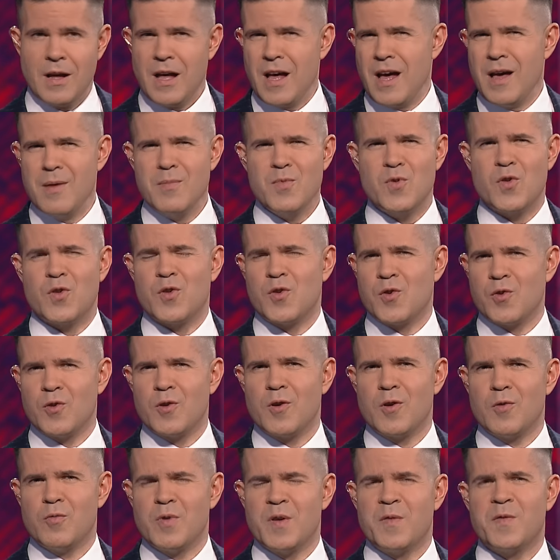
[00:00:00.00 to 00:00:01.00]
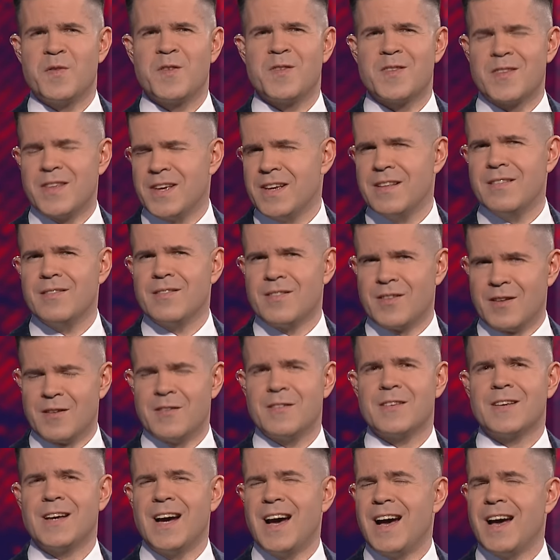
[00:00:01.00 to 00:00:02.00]
I'm sure we've seen
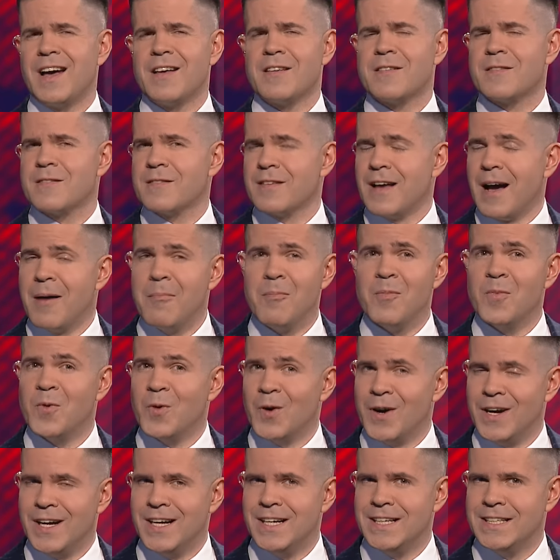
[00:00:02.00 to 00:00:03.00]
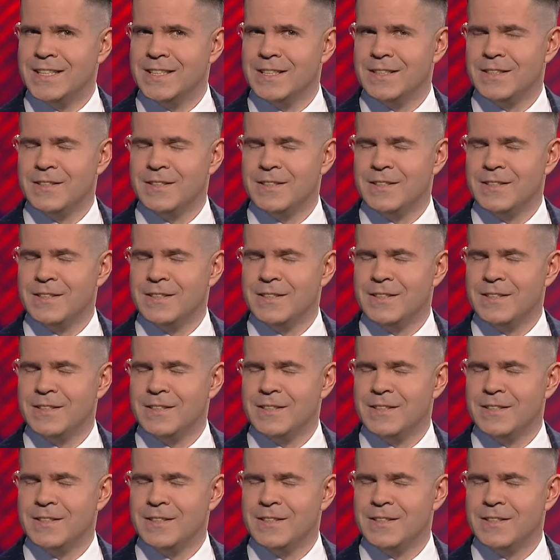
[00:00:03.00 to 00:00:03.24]
this guy somewhere.